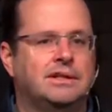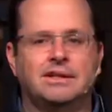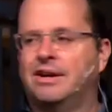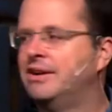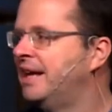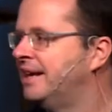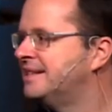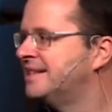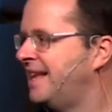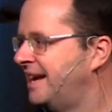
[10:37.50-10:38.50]
Oh,
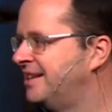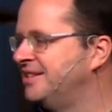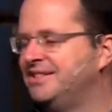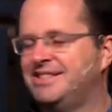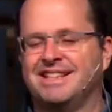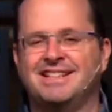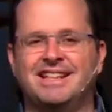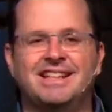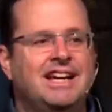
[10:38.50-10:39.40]
yes, thank you, Cindy.